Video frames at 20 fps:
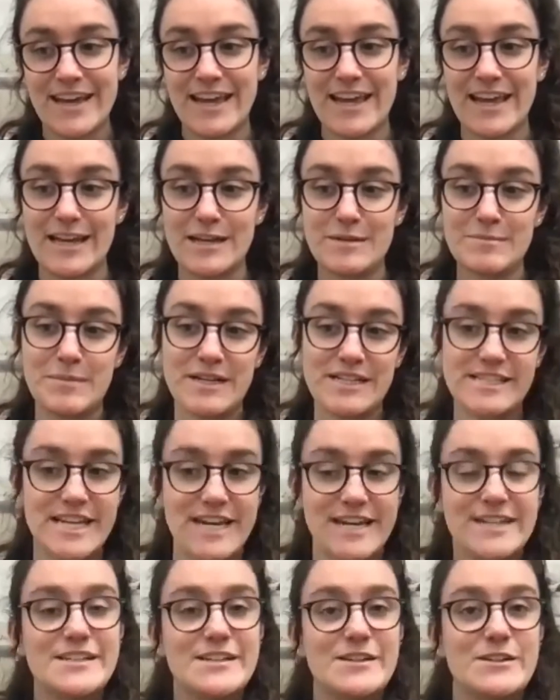in my
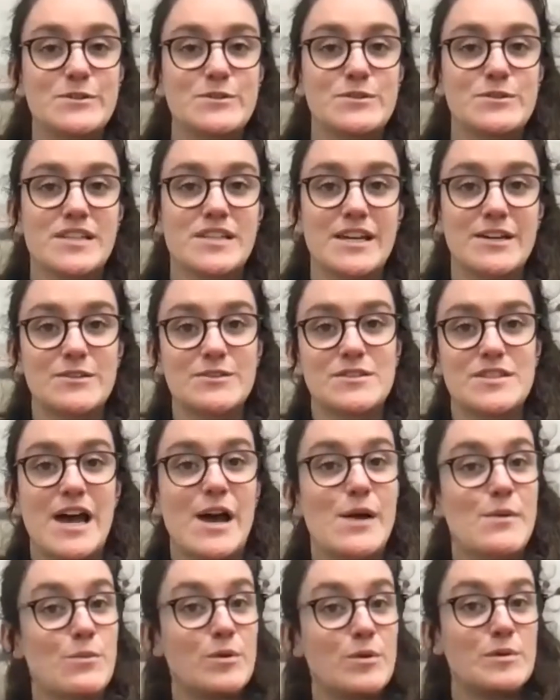technical skills that I
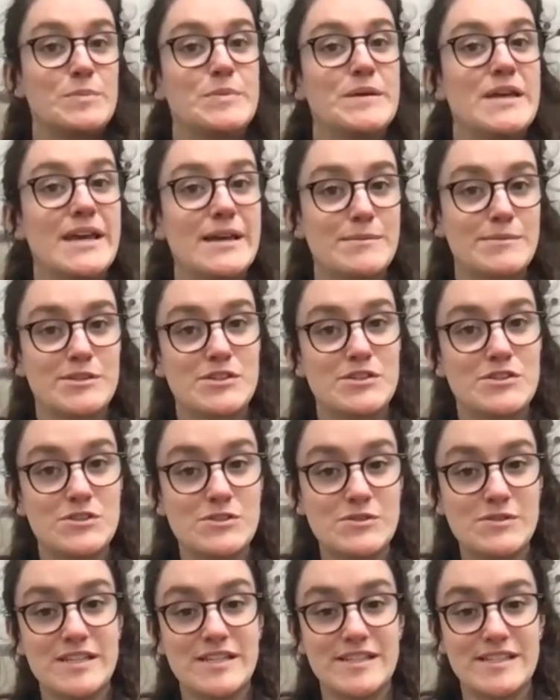would be able to
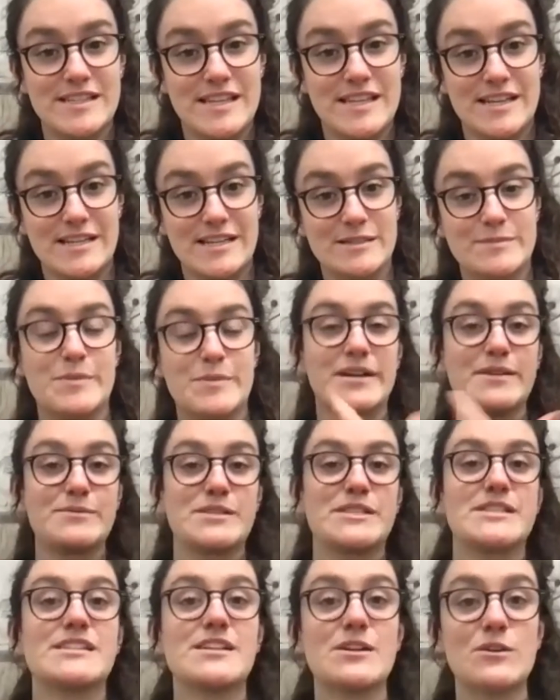do these things, but I was
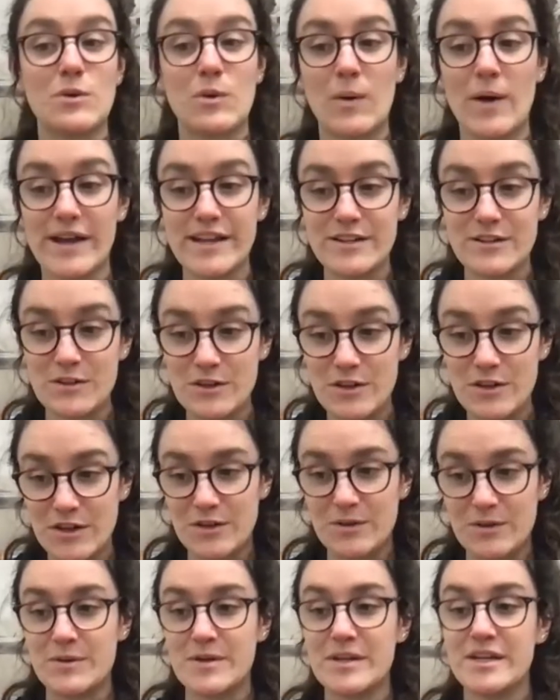still quite
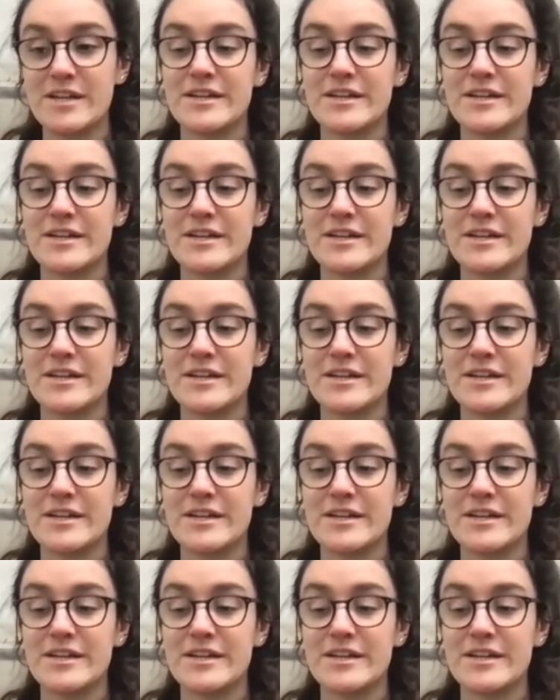new.